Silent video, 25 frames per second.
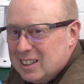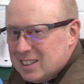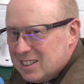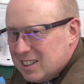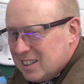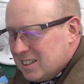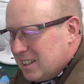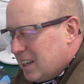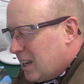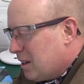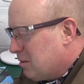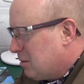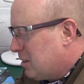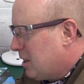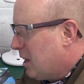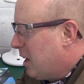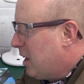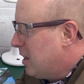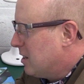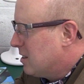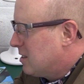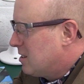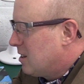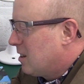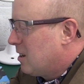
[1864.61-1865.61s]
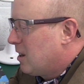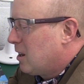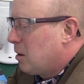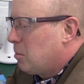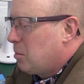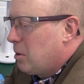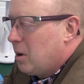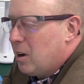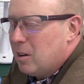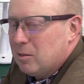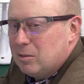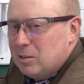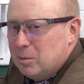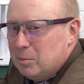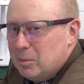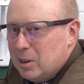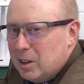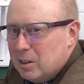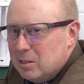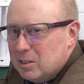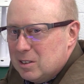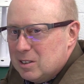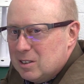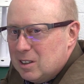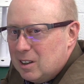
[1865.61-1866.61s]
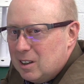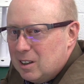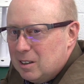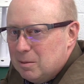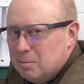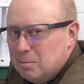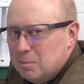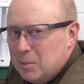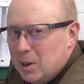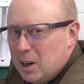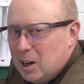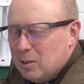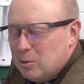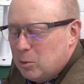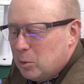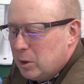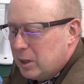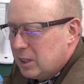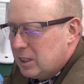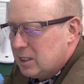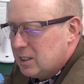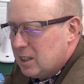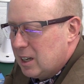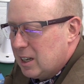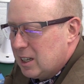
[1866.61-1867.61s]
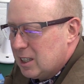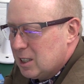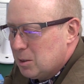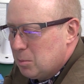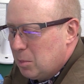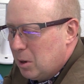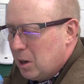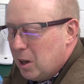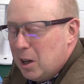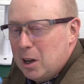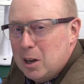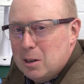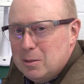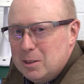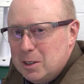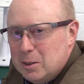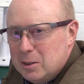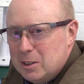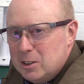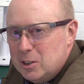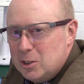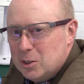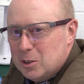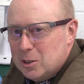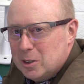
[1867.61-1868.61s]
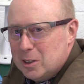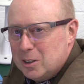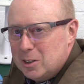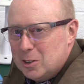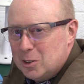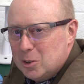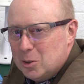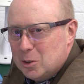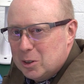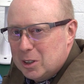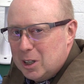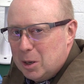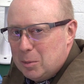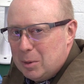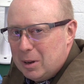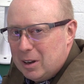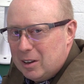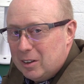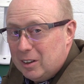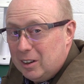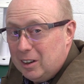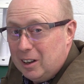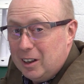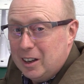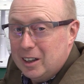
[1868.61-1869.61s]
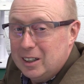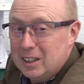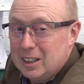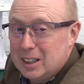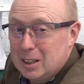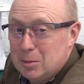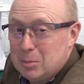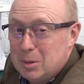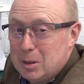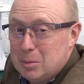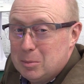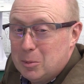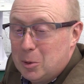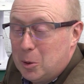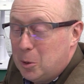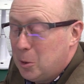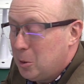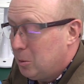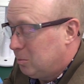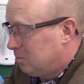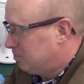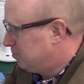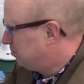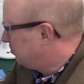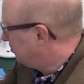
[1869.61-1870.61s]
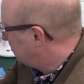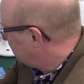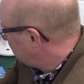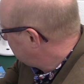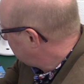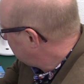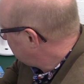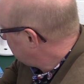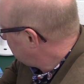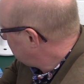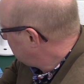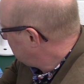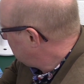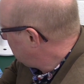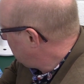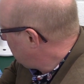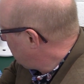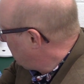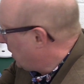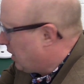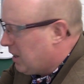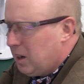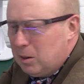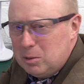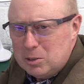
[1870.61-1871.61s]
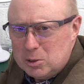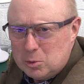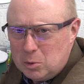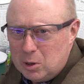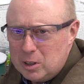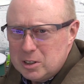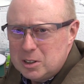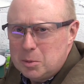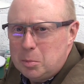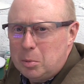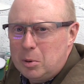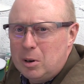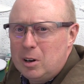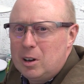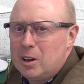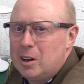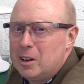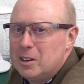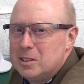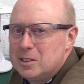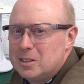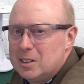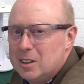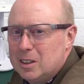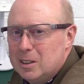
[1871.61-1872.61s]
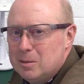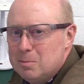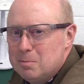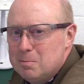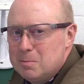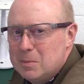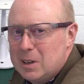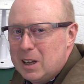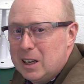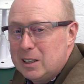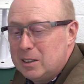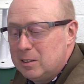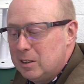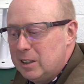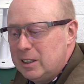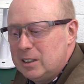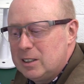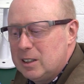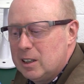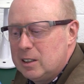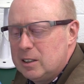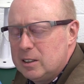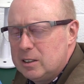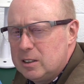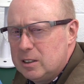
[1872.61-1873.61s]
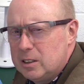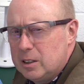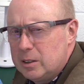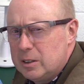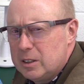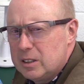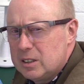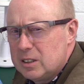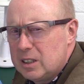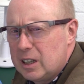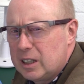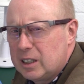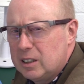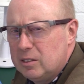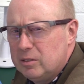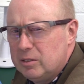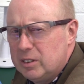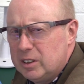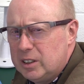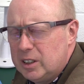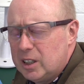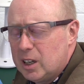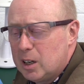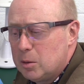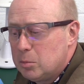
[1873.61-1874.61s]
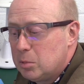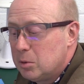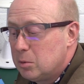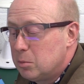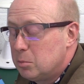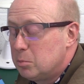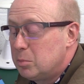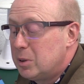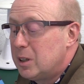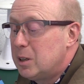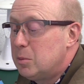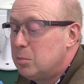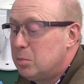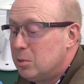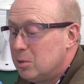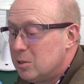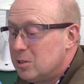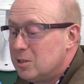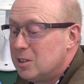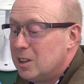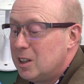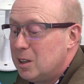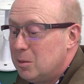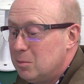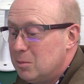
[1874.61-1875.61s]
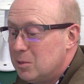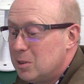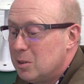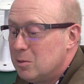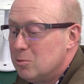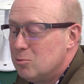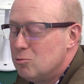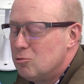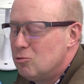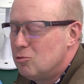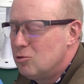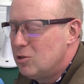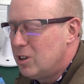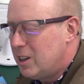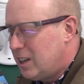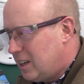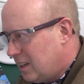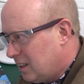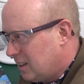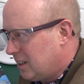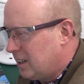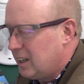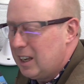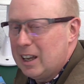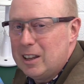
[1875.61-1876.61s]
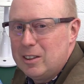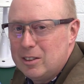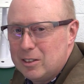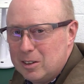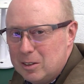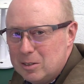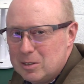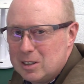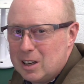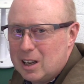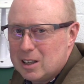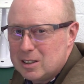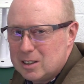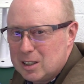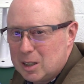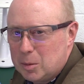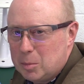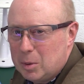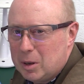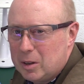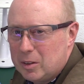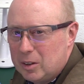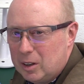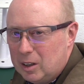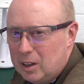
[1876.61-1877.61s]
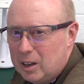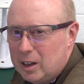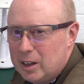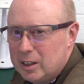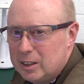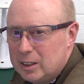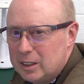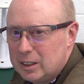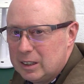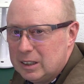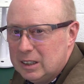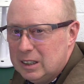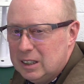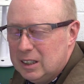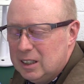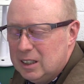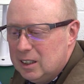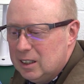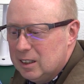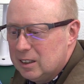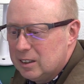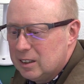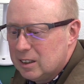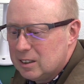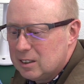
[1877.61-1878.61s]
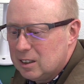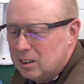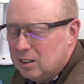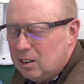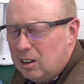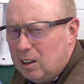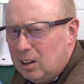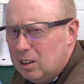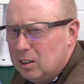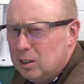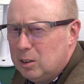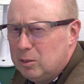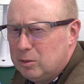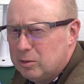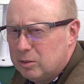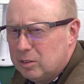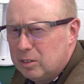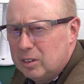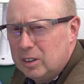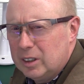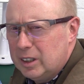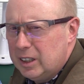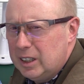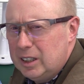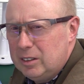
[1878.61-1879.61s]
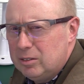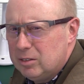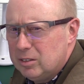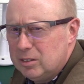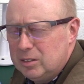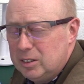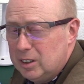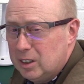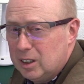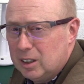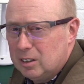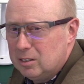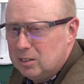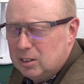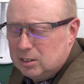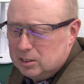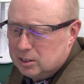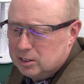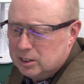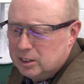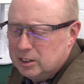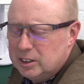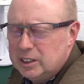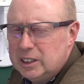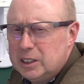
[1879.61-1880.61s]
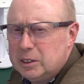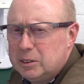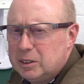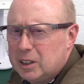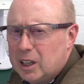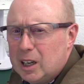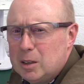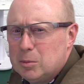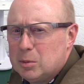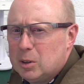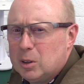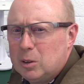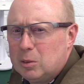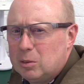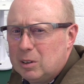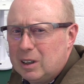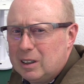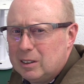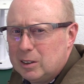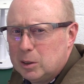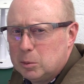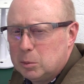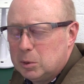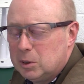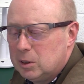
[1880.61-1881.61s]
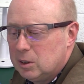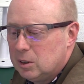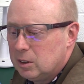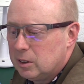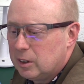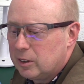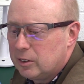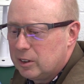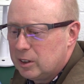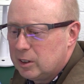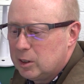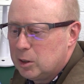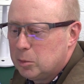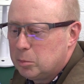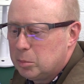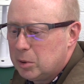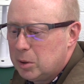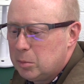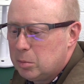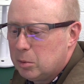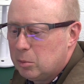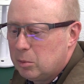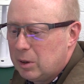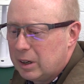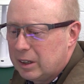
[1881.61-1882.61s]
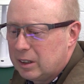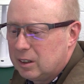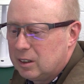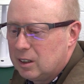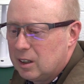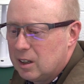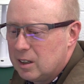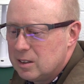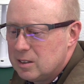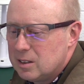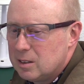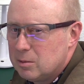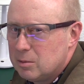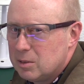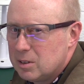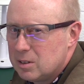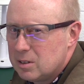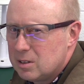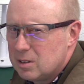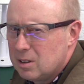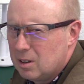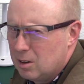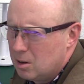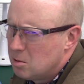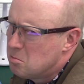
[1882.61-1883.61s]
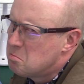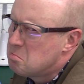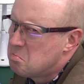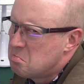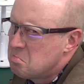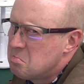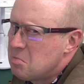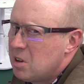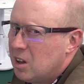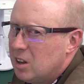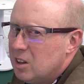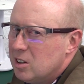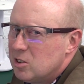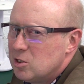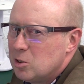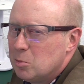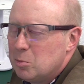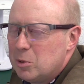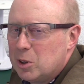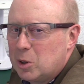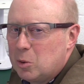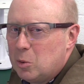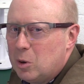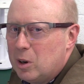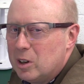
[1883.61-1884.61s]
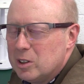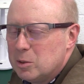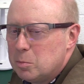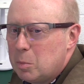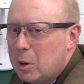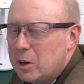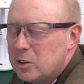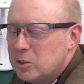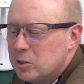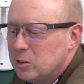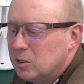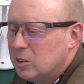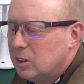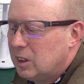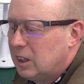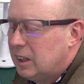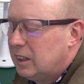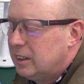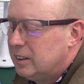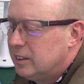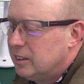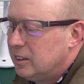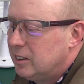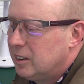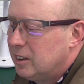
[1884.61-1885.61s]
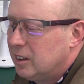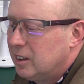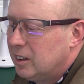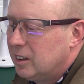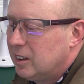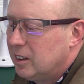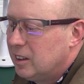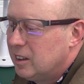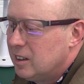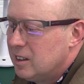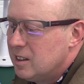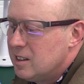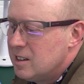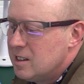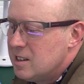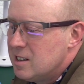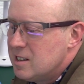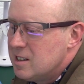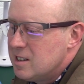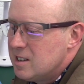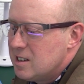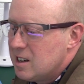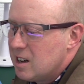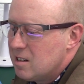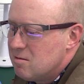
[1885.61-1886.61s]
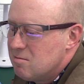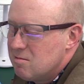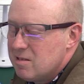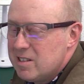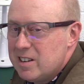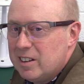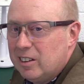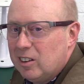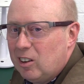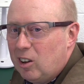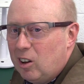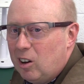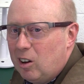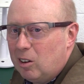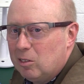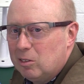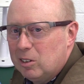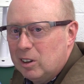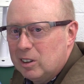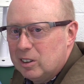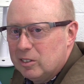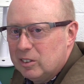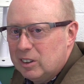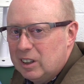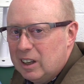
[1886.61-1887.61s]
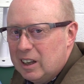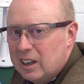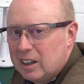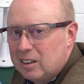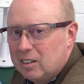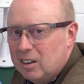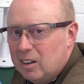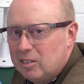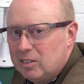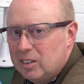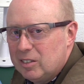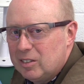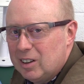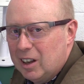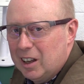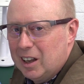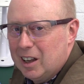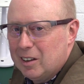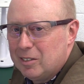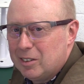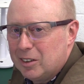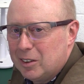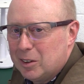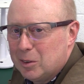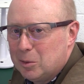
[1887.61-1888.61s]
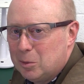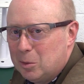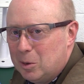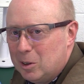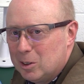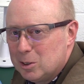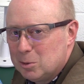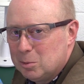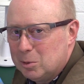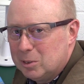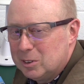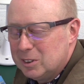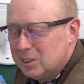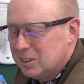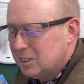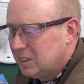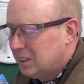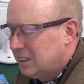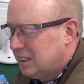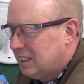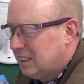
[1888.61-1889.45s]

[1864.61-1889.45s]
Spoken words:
It's the same kit inside apart from those overwing tanks. But I hope you enjoyed talking about the Lightning a bit more. I was quite surprised, hadn't intended to do the second video, but people seemed really enthusiastic about the Lightning. There's a lot of love for it, even, you know, not just in the UK but all around the world. I think that people recognise it was something quite special, and a real hot rod of an aircraft if ever there was one.